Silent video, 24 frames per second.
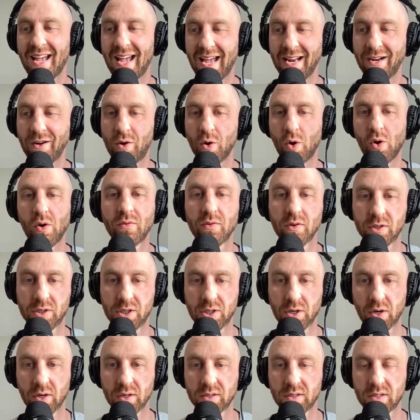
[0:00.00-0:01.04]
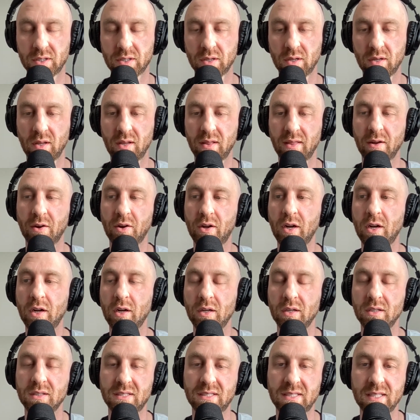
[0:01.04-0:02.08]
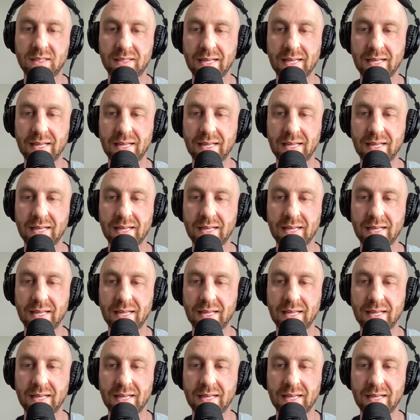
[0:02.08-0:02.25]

and go over charts. They're going to sit